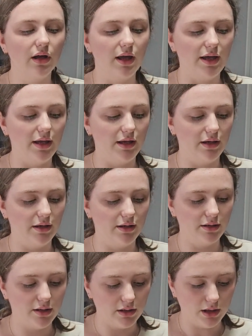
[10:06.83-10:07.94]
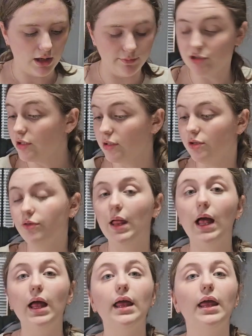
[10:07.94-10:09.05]
And I'm just gonna do
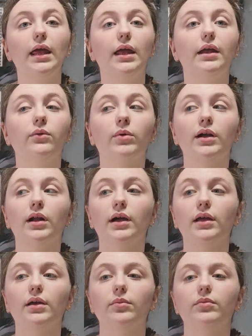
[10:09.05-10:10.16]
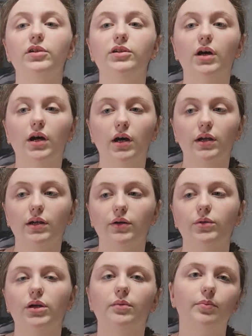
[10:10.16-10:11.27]
that. And when I am done, I
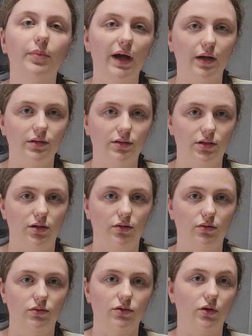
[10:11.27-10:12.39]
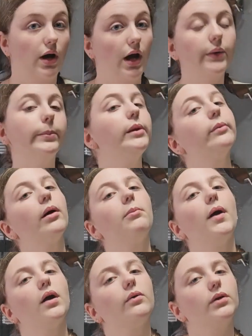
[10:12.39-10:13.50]
will get back to you. So I will be right
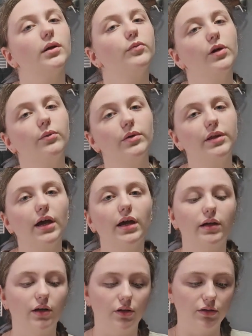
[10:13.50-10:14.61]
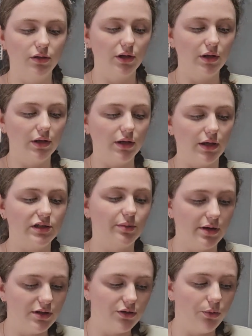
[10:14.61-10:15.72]
back when I'm done with that. And I'll
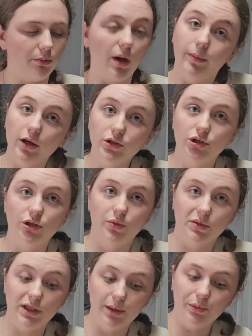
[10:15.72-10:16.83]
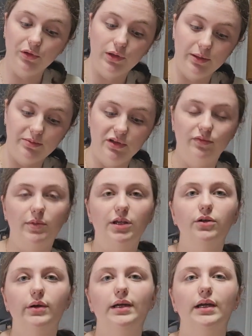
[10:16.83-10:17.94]
explain to you, and maybe I'll show you a couple clips of me
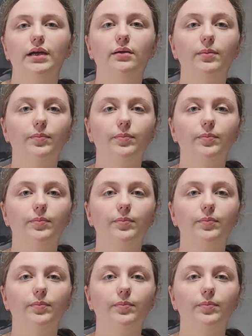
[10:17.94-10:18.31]
doing it.